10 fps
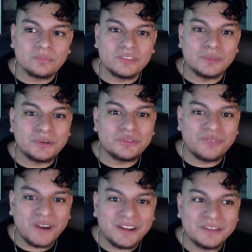Number
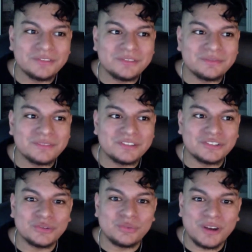five is
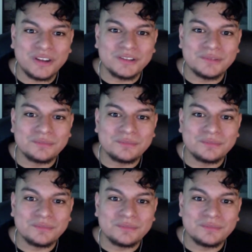your why.